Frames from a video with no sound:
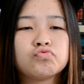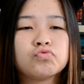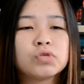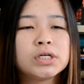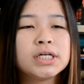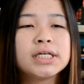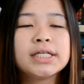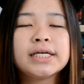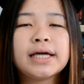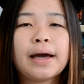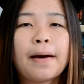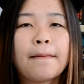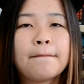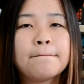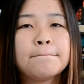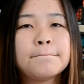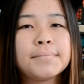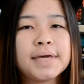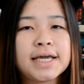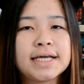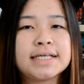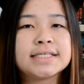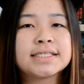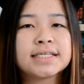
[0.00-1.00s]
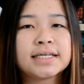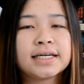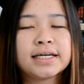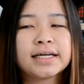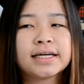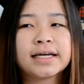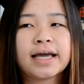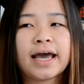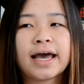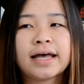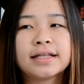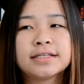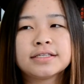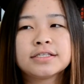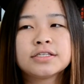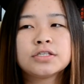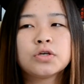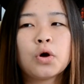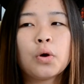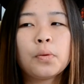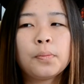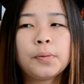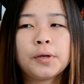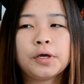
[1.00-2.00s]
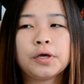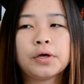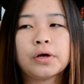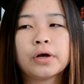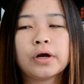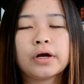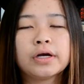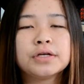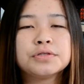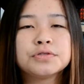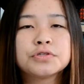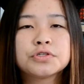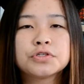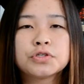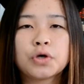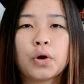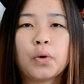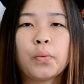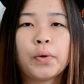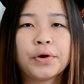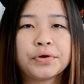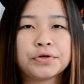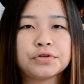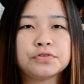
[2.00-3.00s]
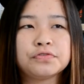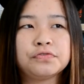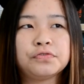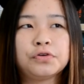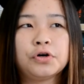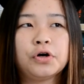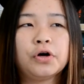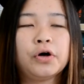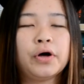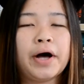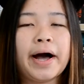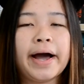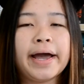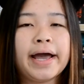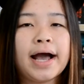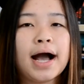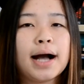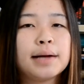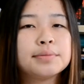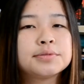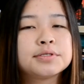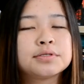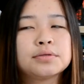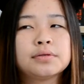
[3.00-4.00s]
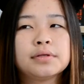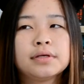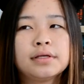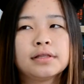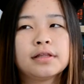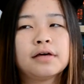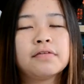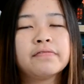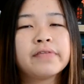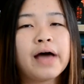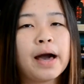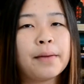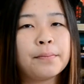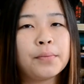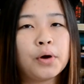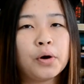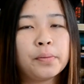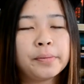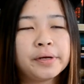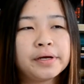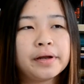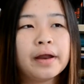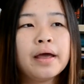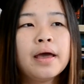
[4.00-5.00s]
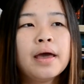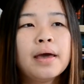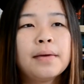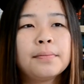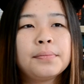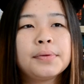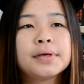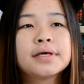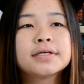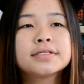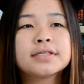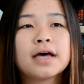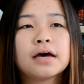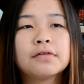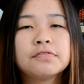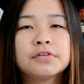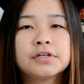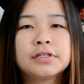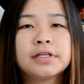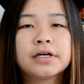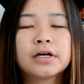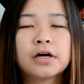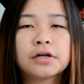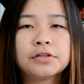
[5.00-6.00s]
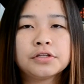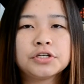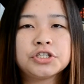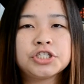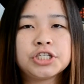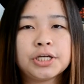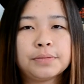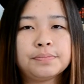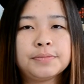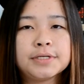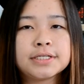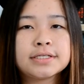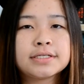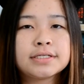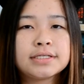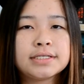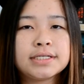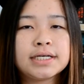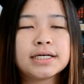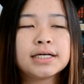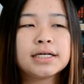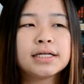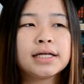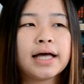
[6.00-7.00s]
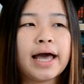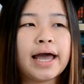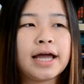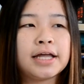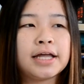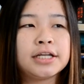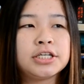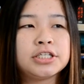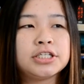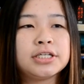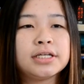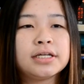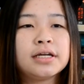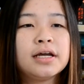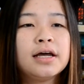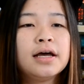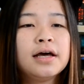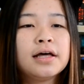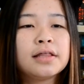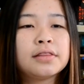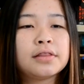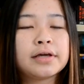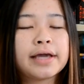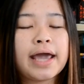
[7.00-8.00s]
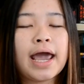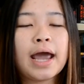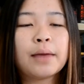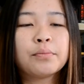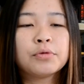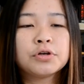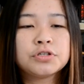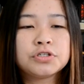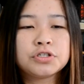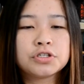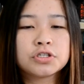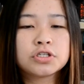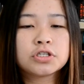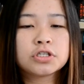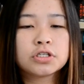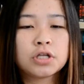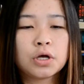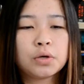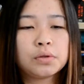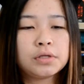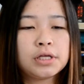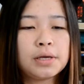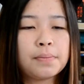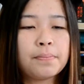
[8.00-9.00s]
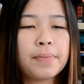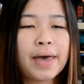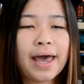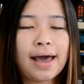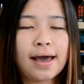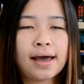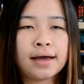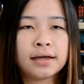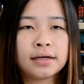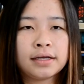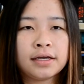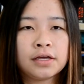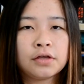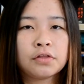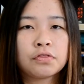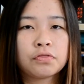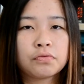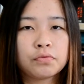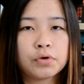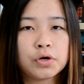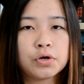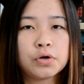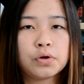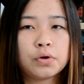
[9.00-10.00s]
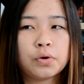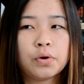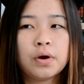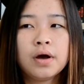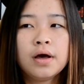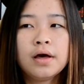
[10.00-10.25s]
really amazing and so pure and so wonderful. I absolutely love that moment because everything on the ship is still and the camera's just slowly panning through